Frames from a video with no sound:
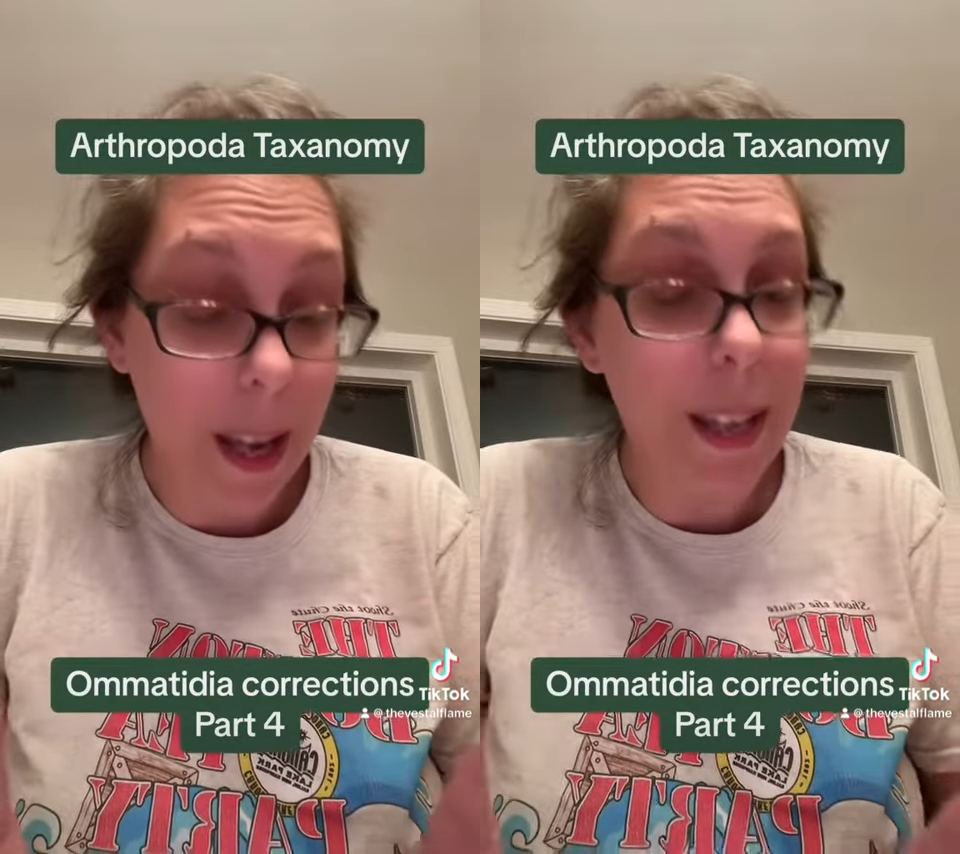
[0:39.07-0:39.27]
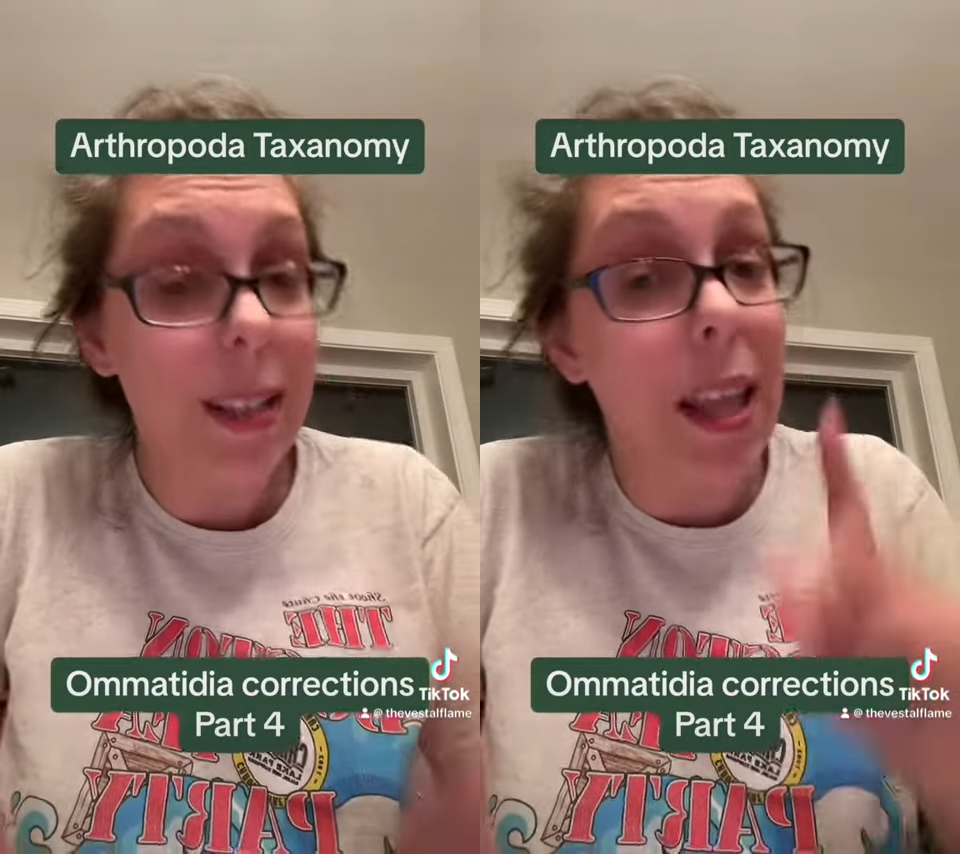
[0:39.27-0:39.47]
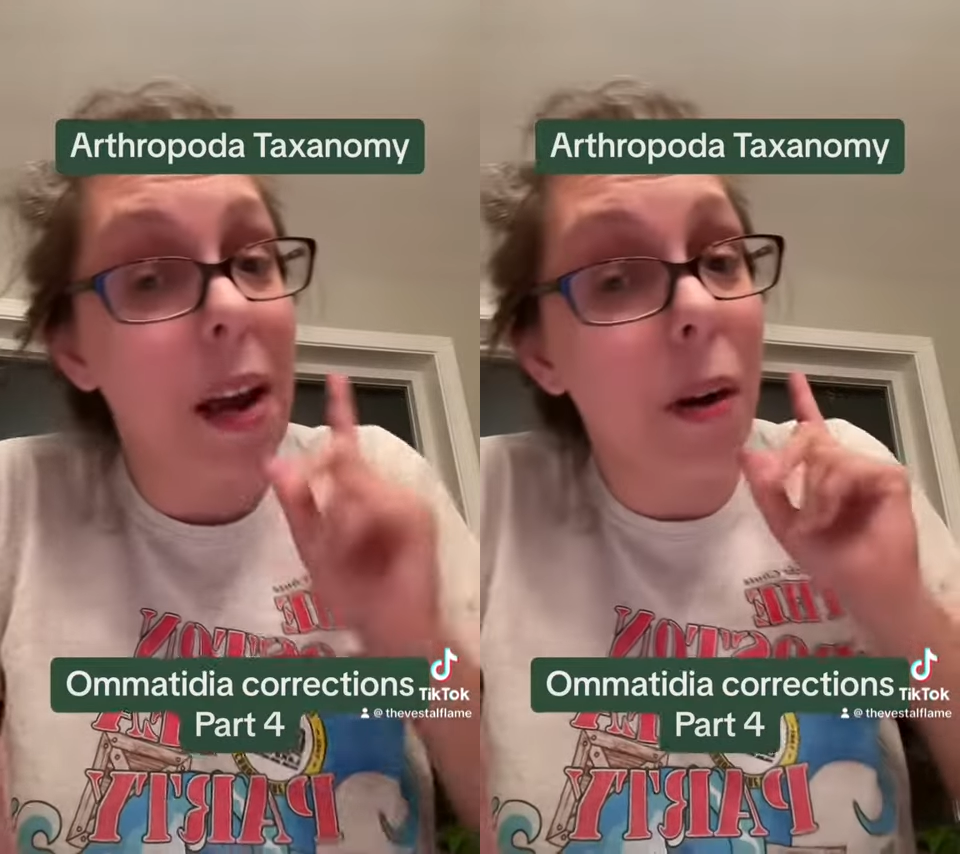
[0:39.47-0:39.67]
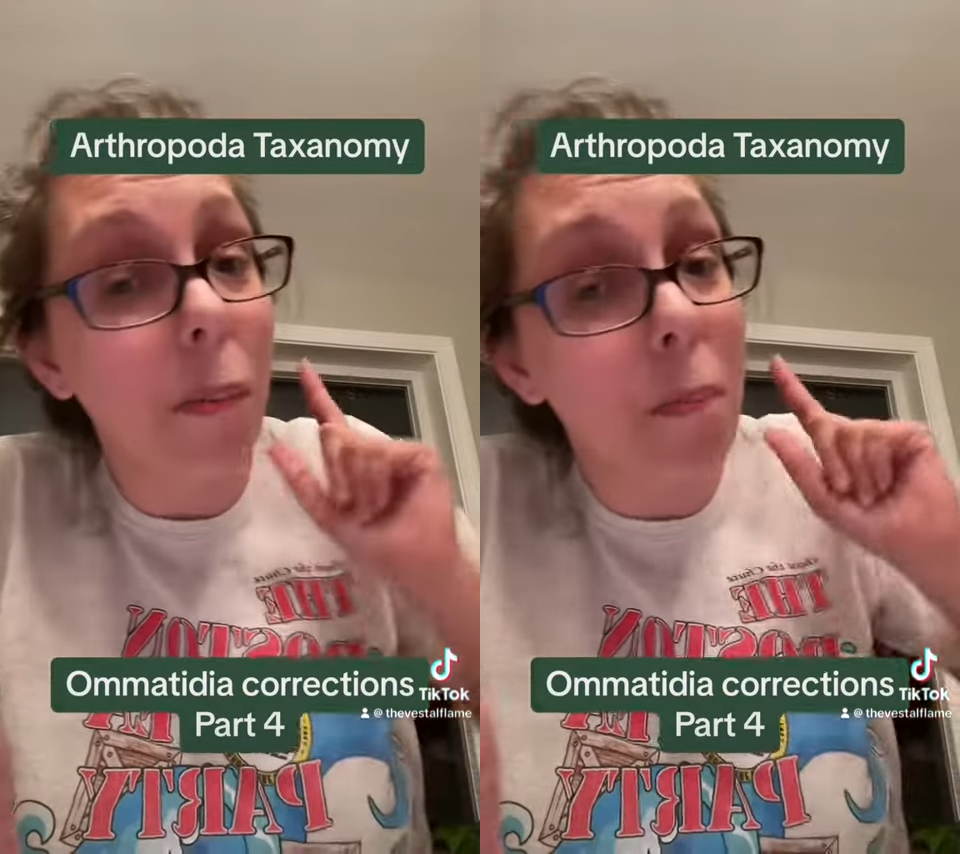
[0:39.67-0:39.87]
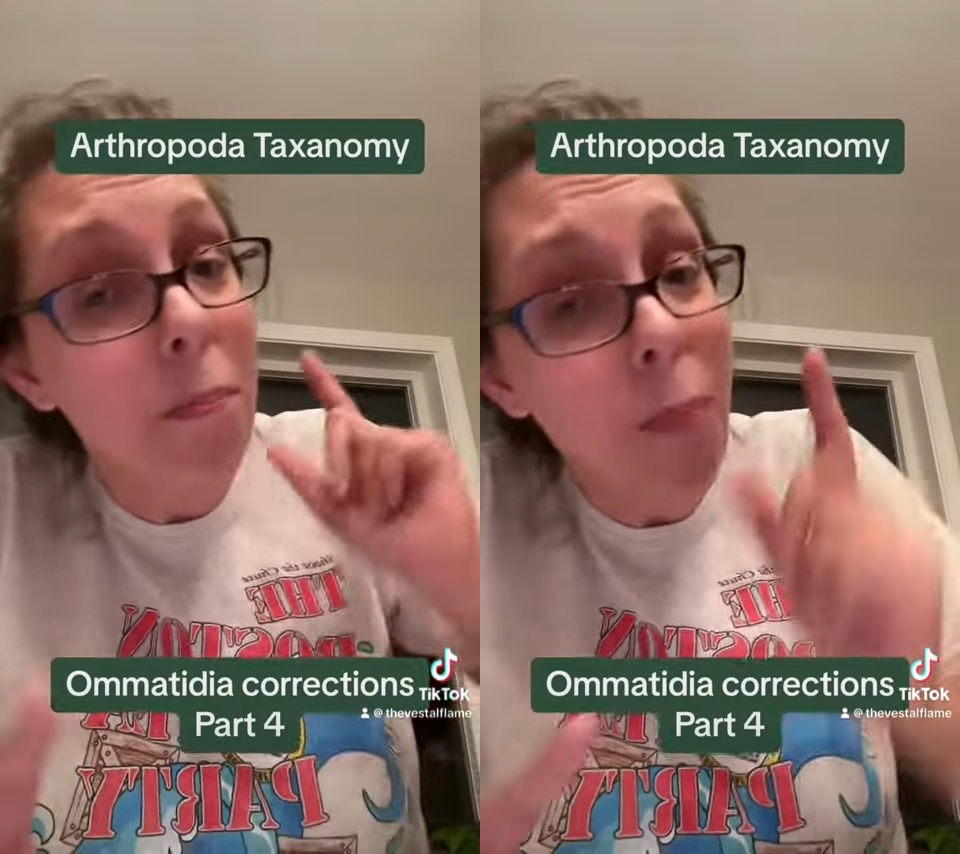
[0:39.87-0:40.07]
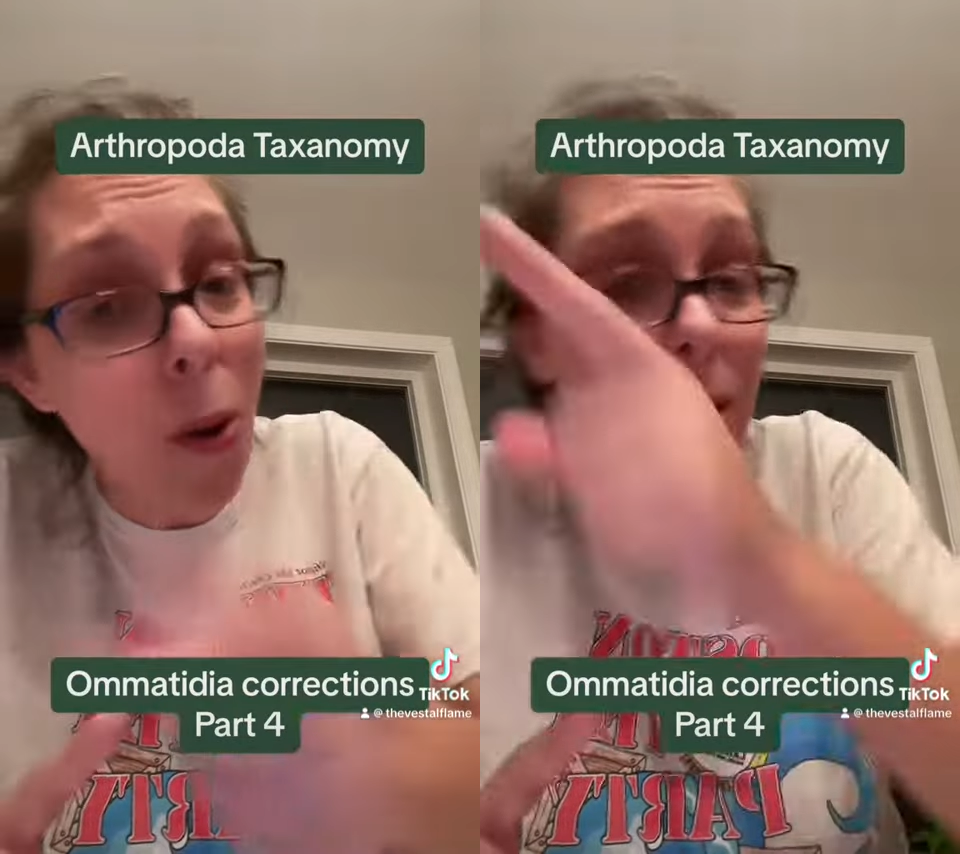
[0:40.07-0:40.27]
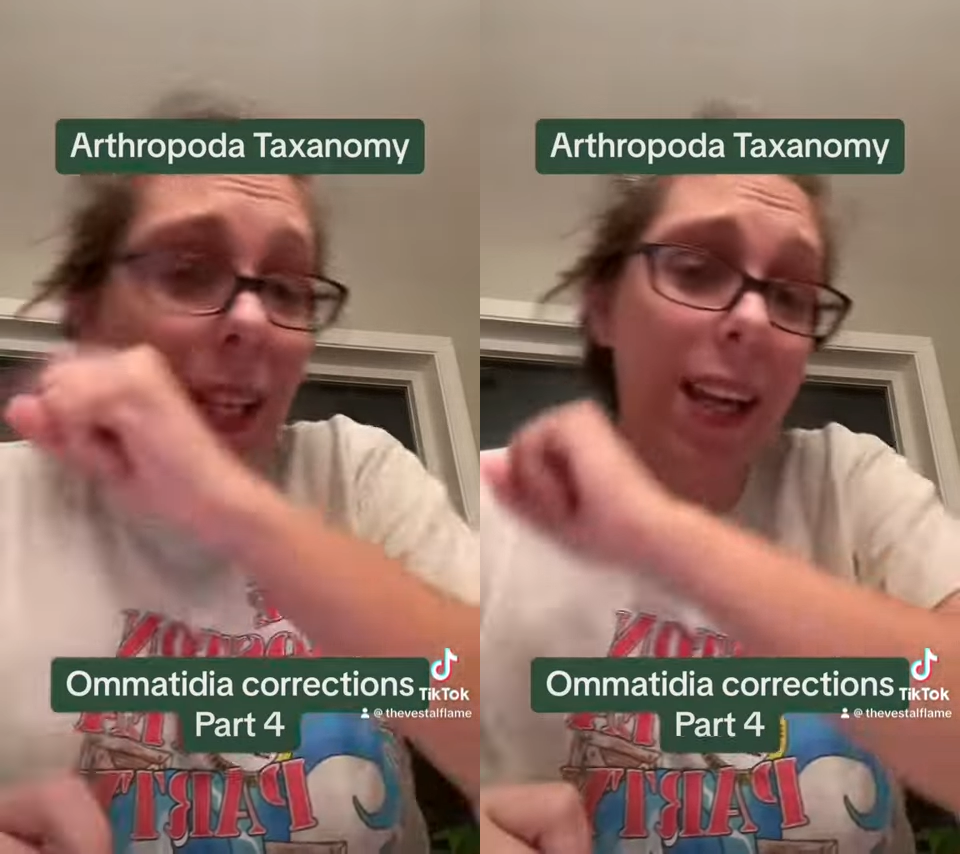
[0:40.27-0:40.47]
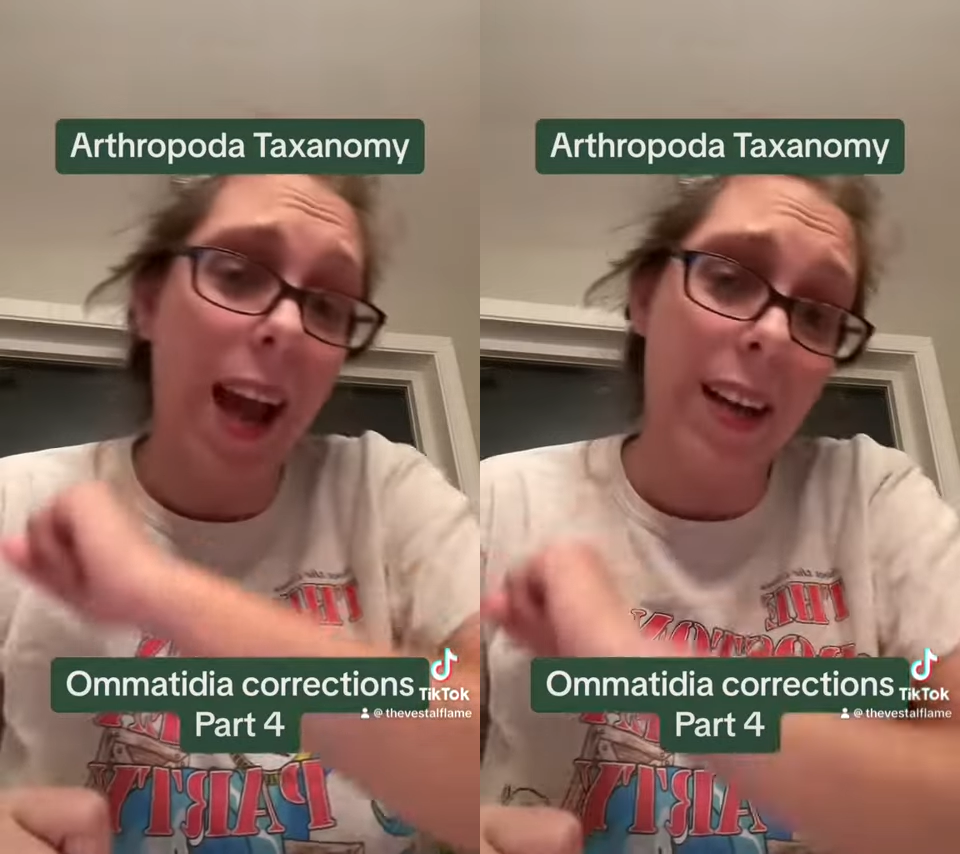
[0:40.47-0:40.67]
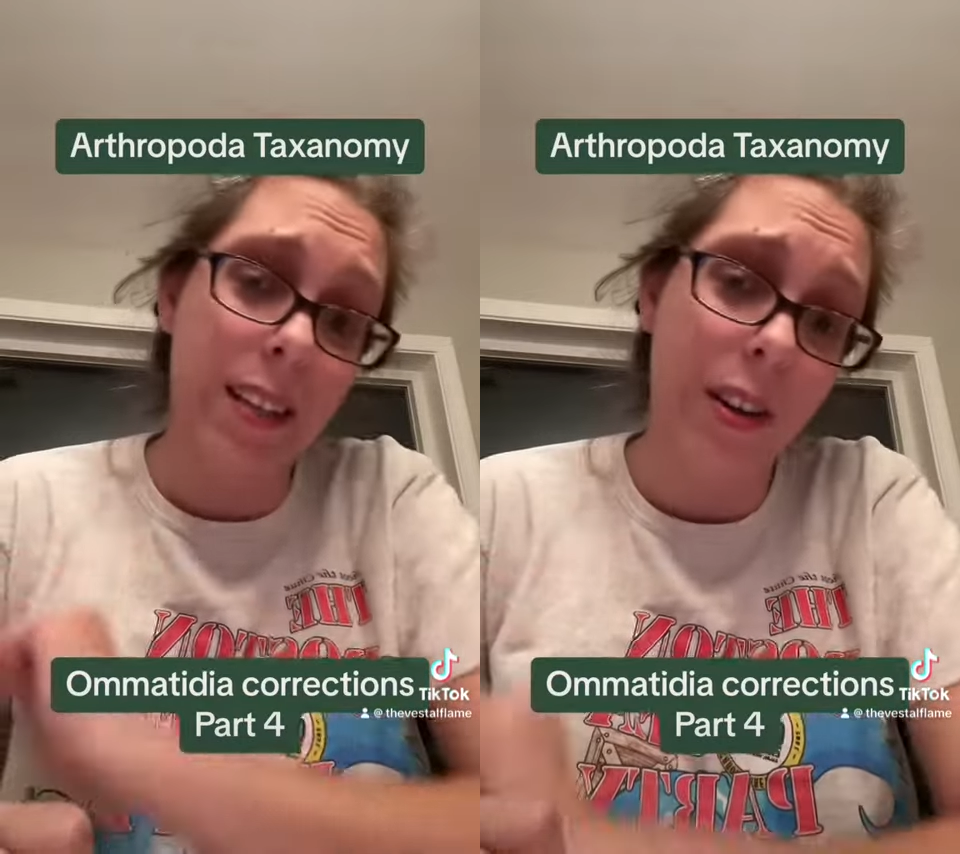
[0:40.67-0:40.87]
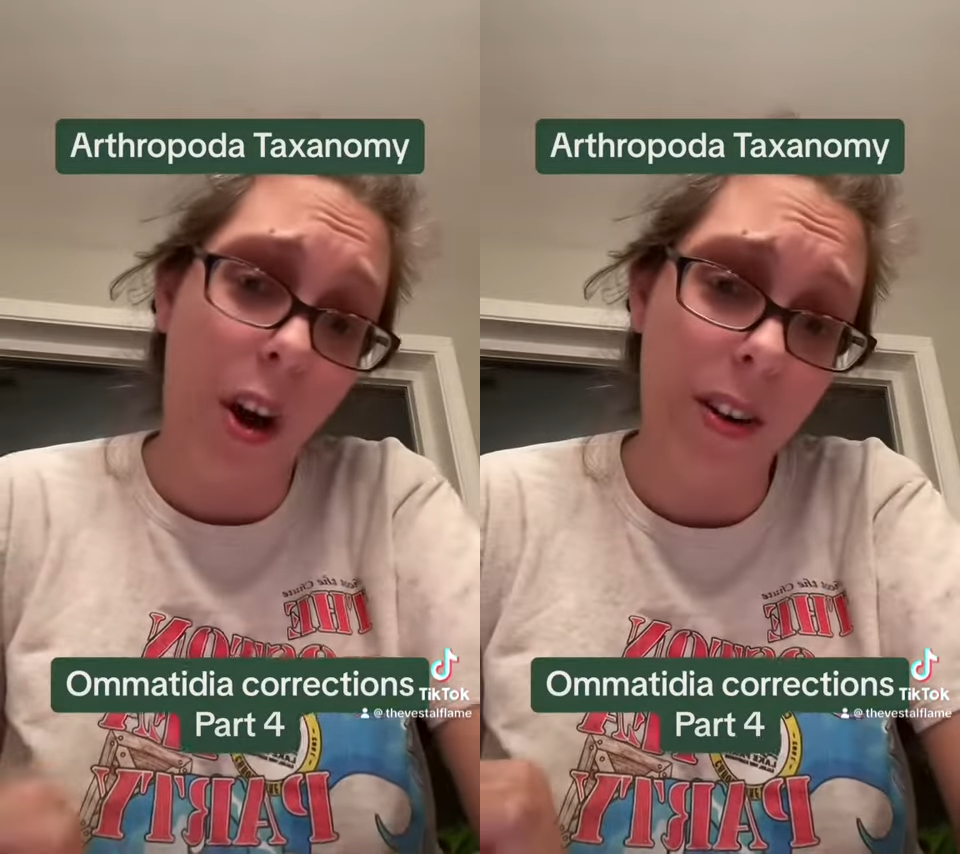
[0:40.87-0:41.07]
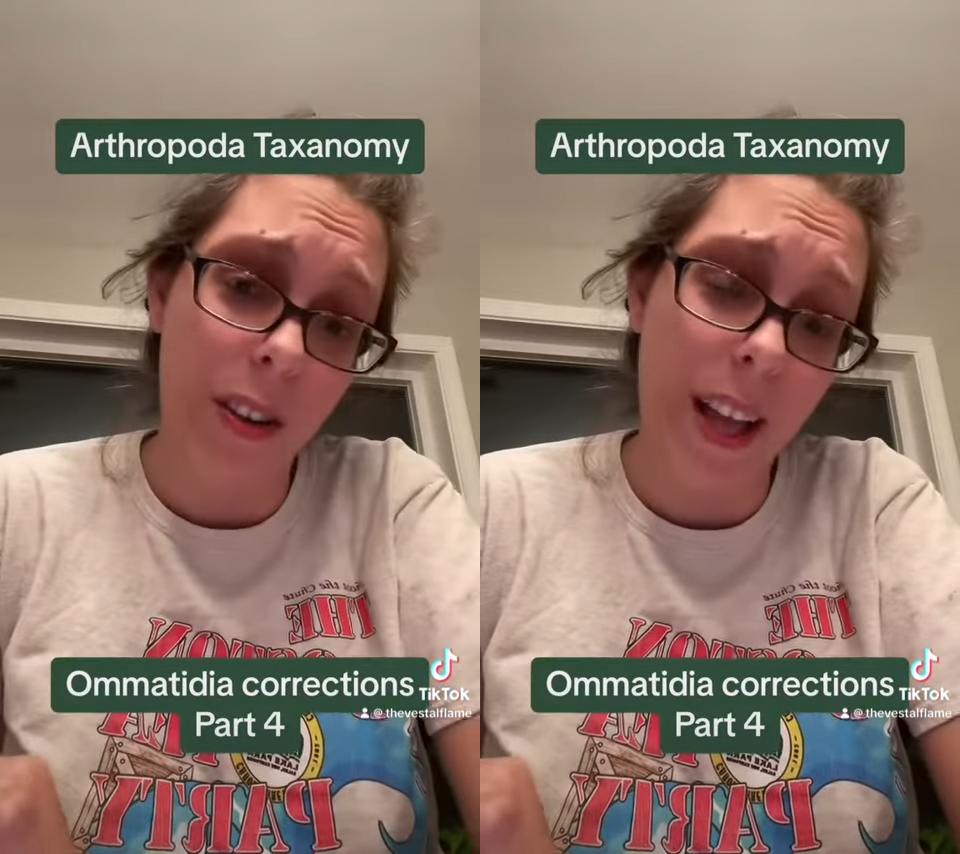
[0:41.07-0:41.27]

is they are mostly hexagonal,